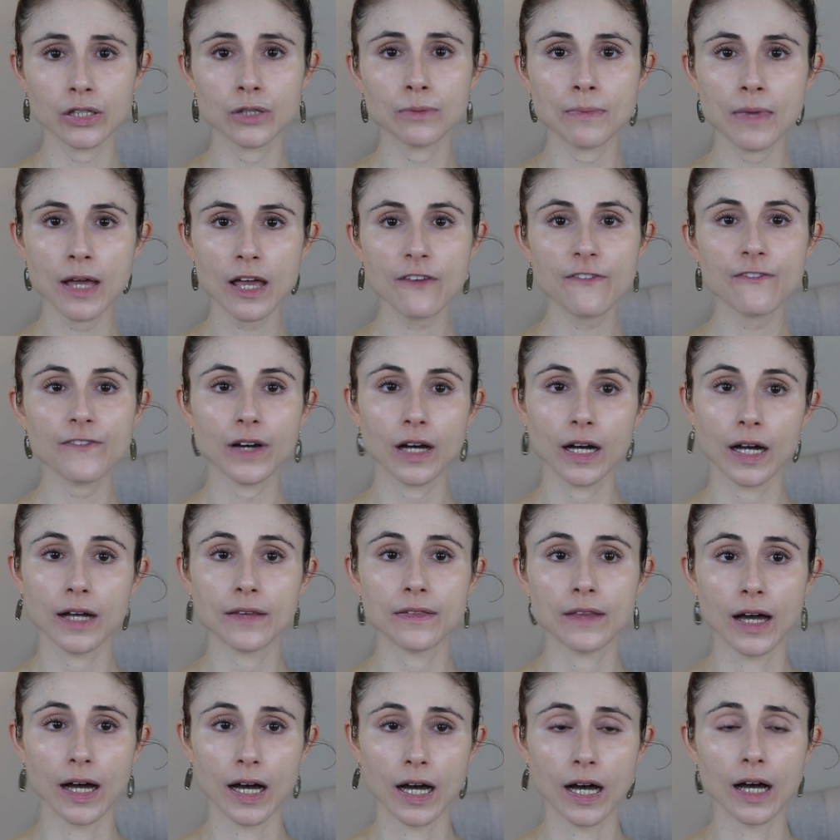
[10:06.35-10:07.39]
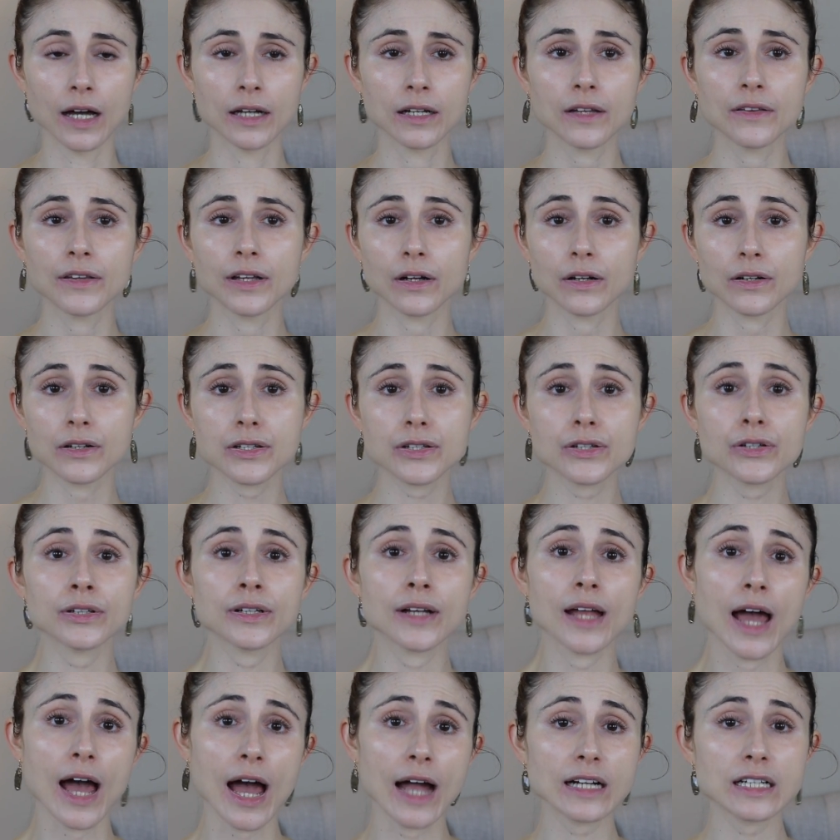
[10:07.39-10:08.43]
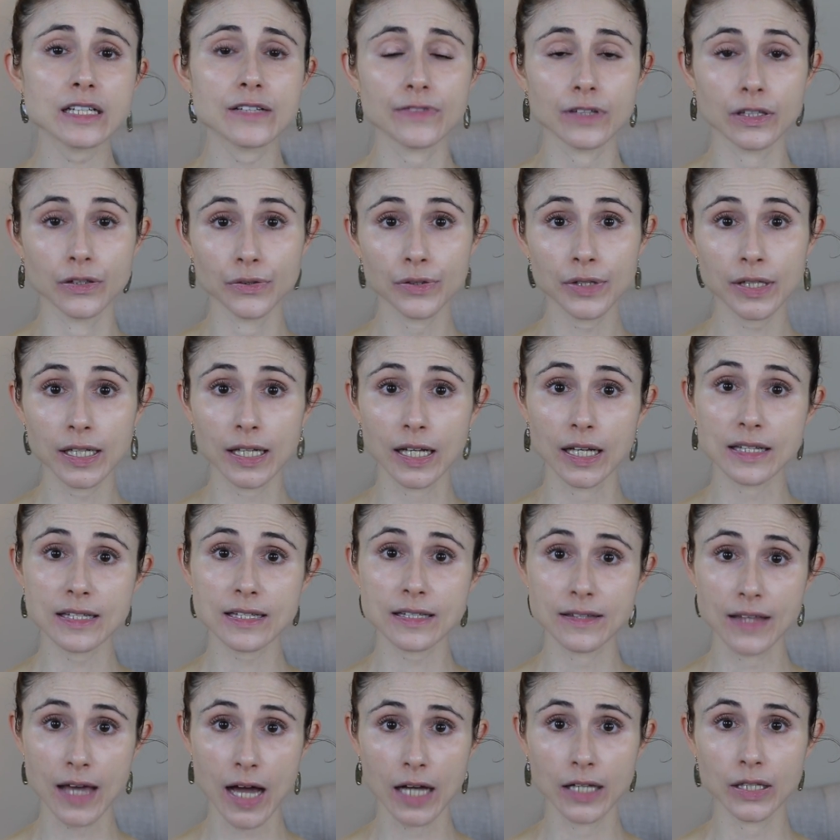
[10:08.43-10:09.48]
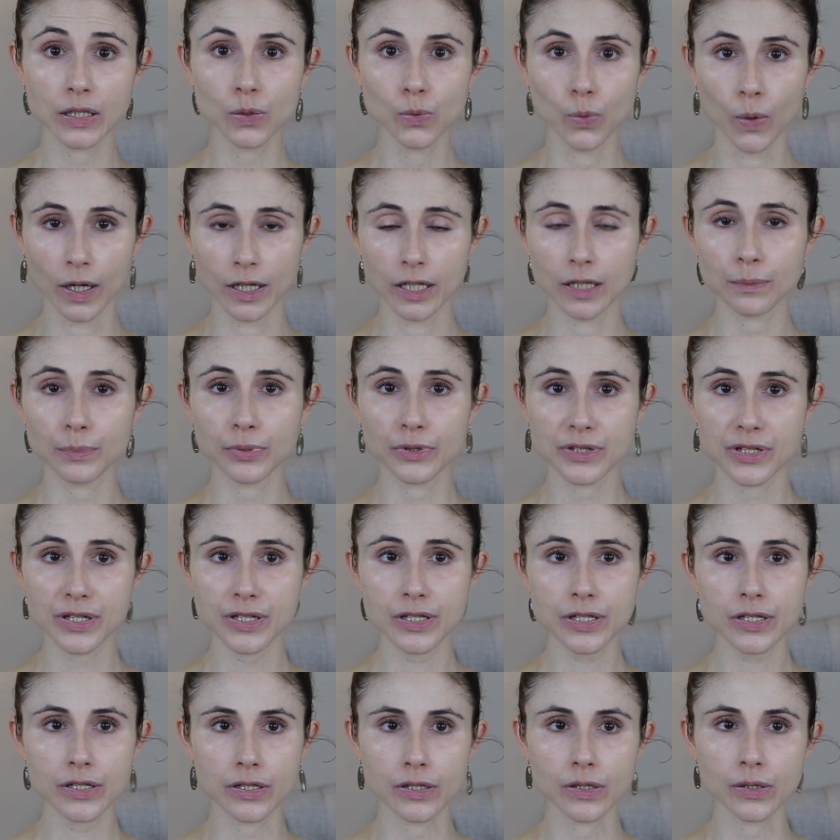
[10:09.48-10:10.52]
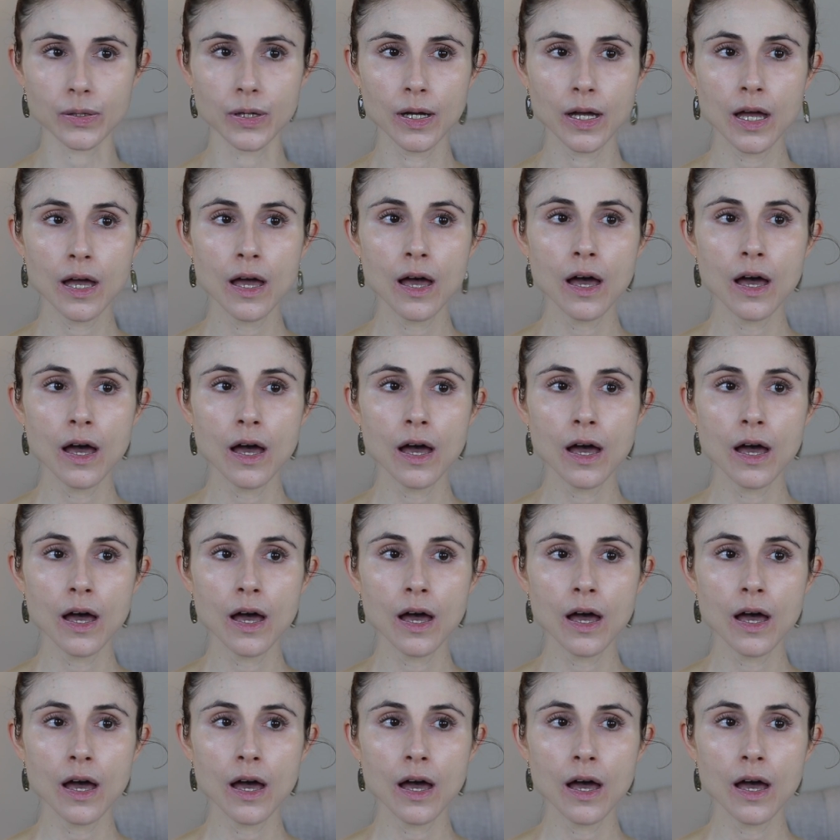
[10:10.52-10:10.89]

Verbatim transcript: you may find that there are certain active ingredients that you want to pursue.